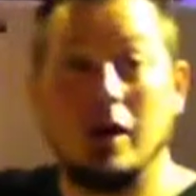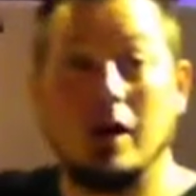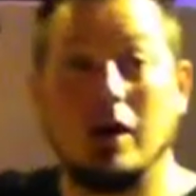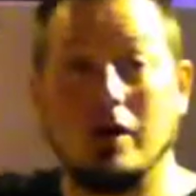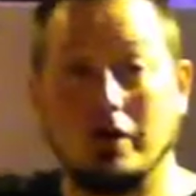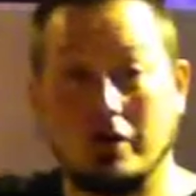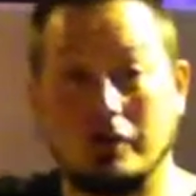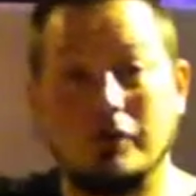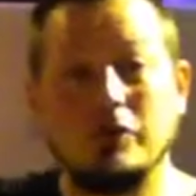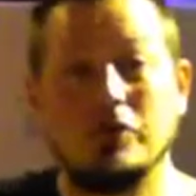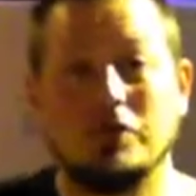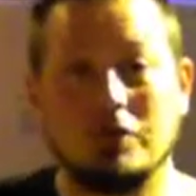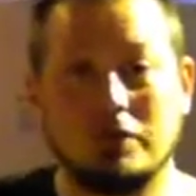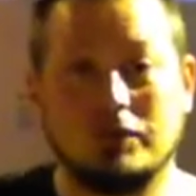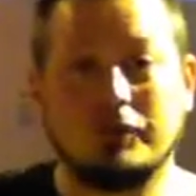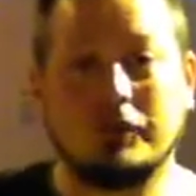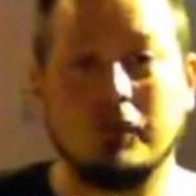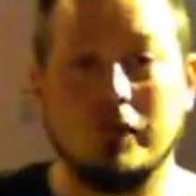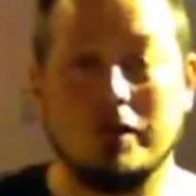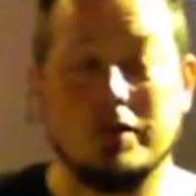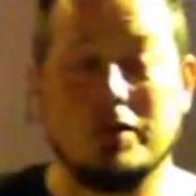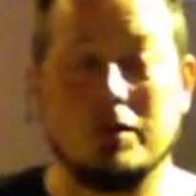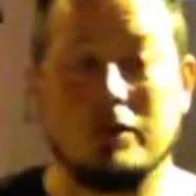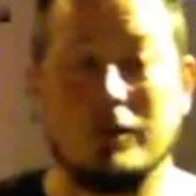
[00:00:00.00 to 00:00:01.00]
uh, if you,
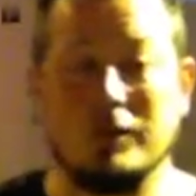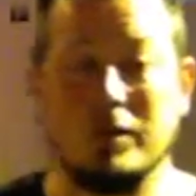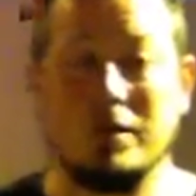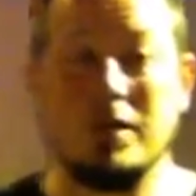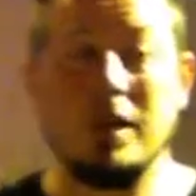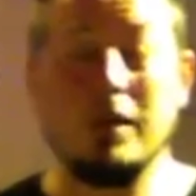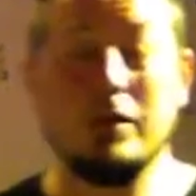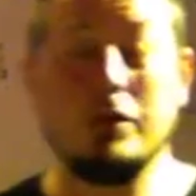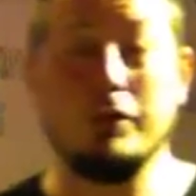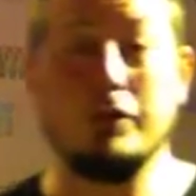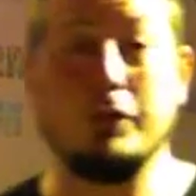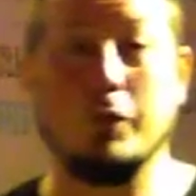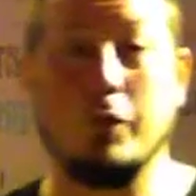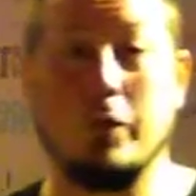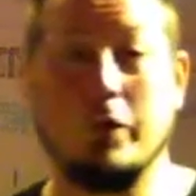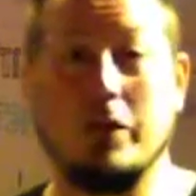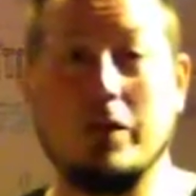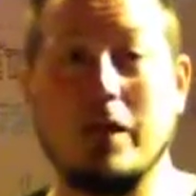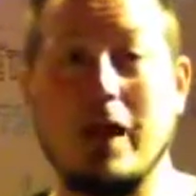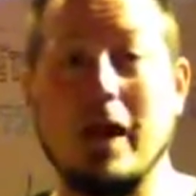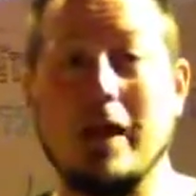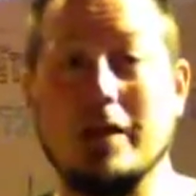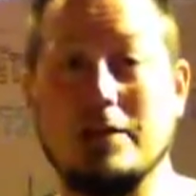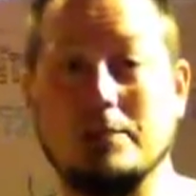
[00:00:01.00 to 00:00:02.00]
for instance, if you take the
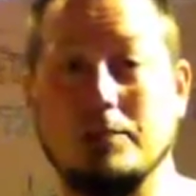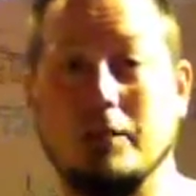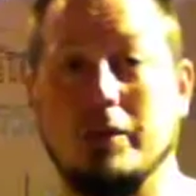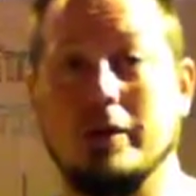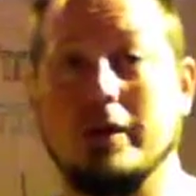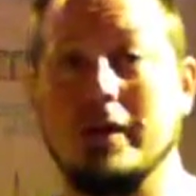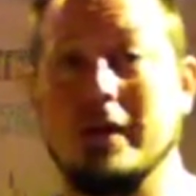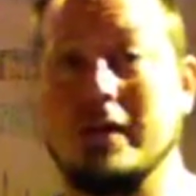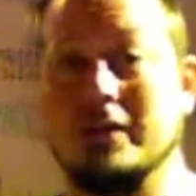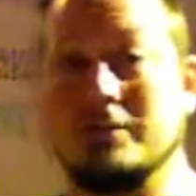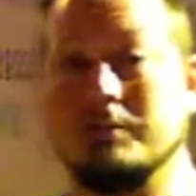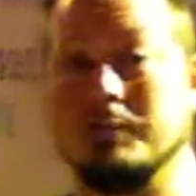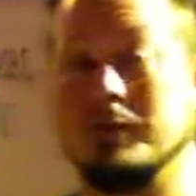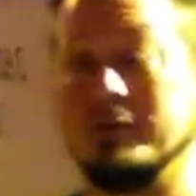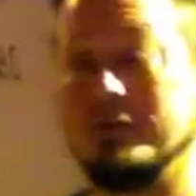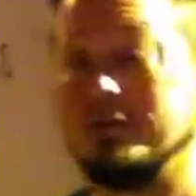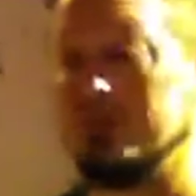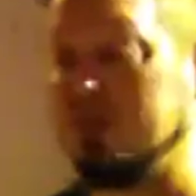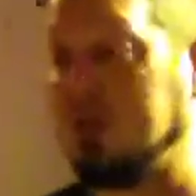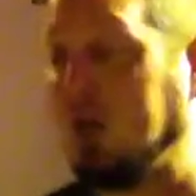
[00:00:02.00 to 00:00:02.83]
fourth gospel, the Gospel of